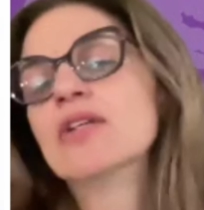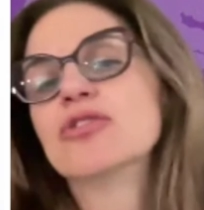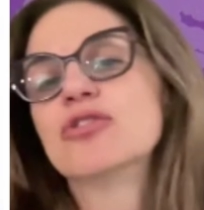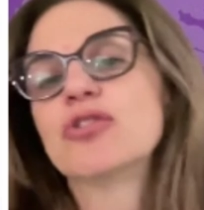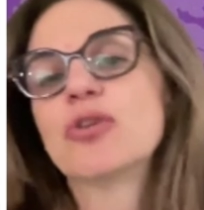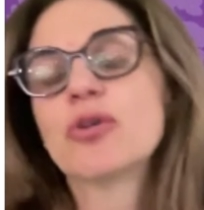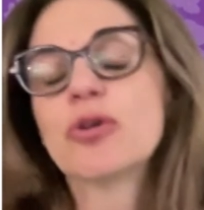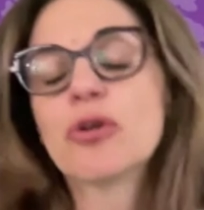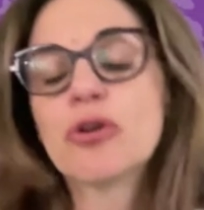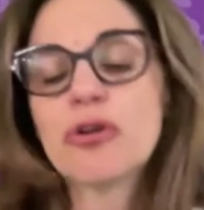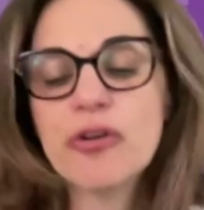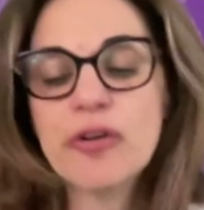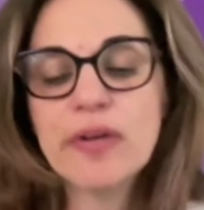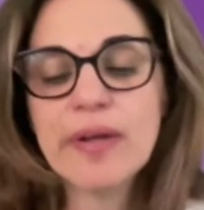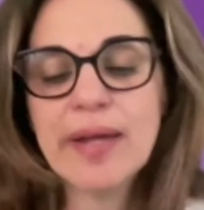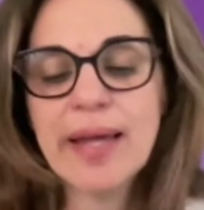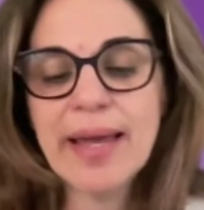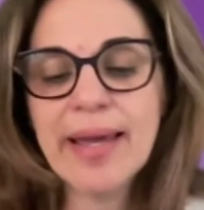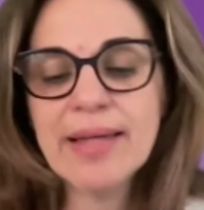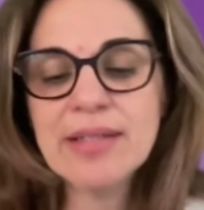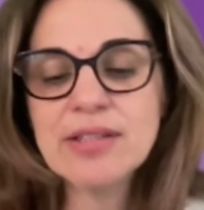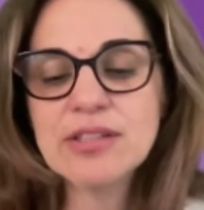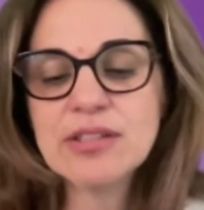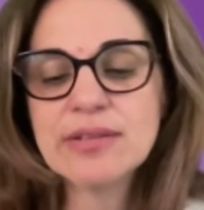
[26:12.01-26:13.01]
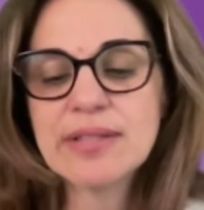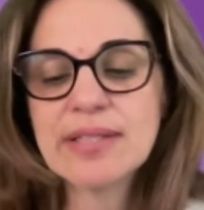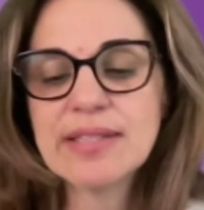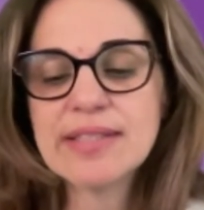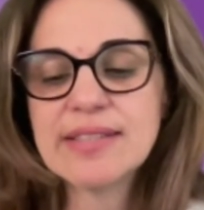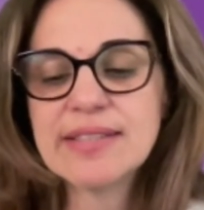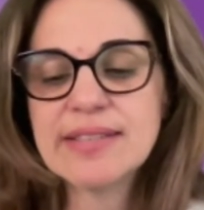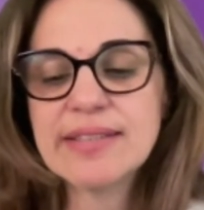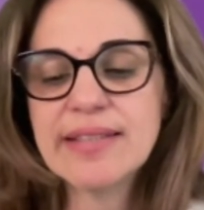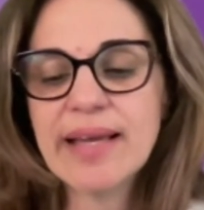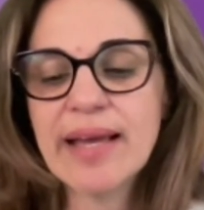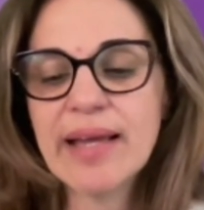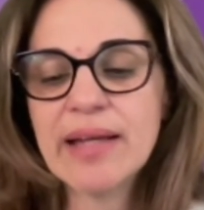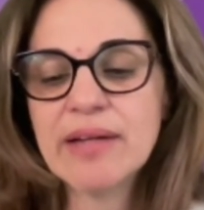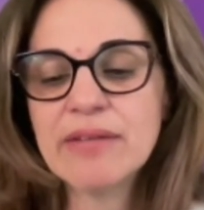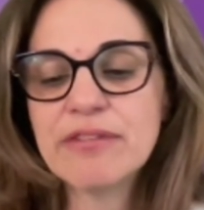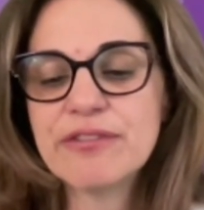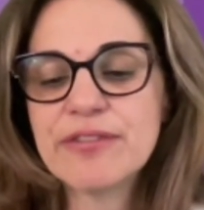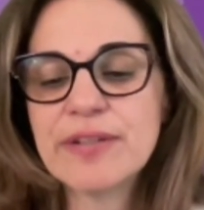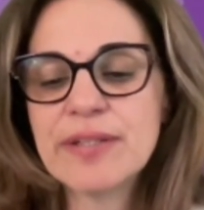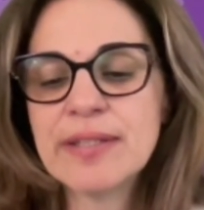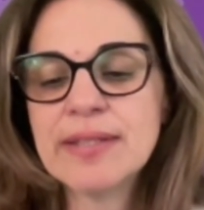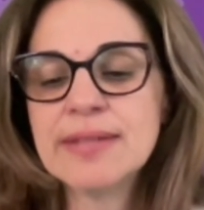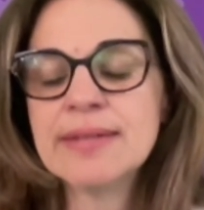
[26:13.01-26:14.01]
to create the
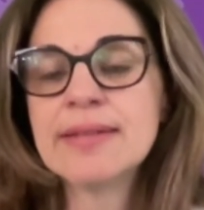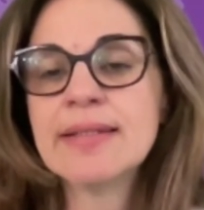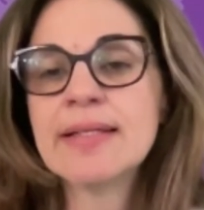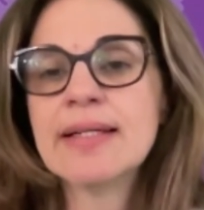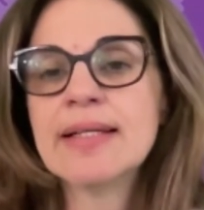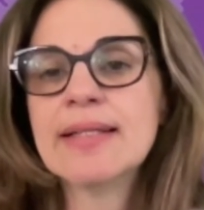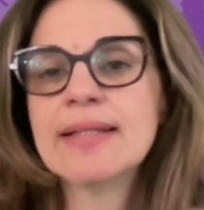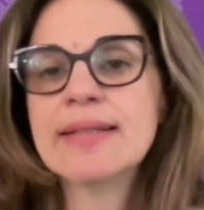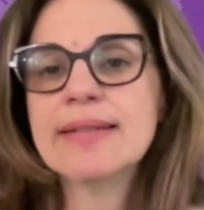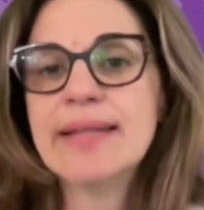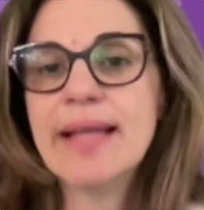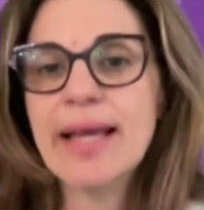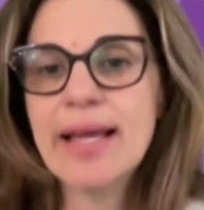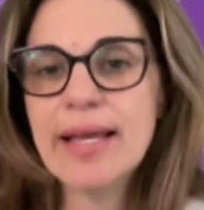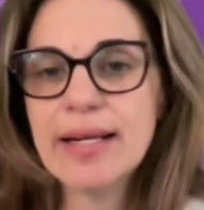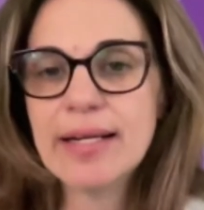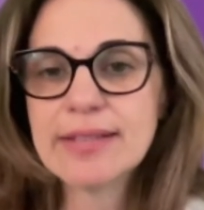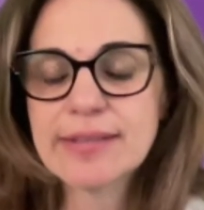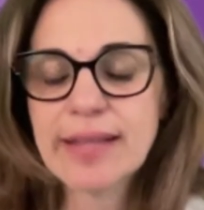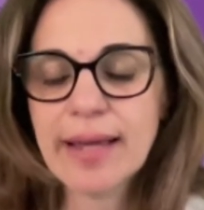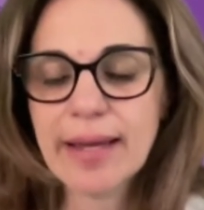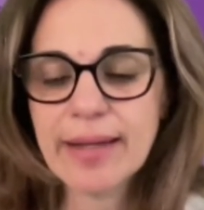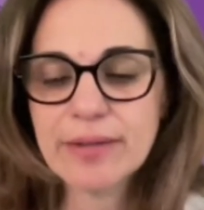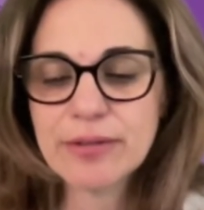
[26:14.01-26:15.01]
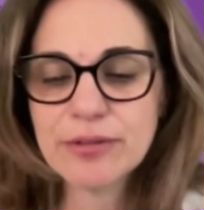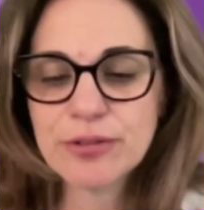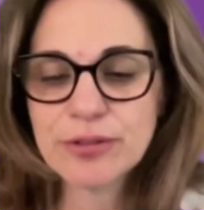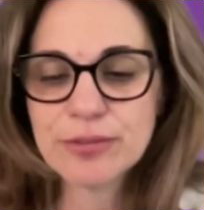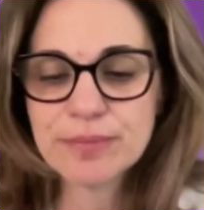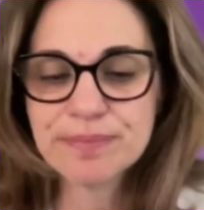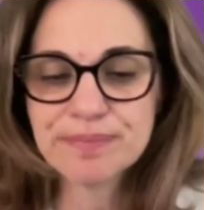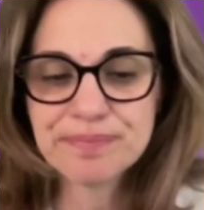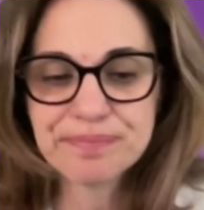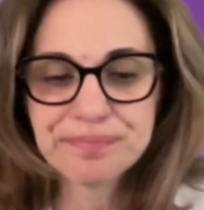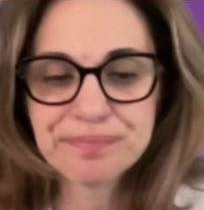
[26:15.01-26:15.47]
CNFUN dataset.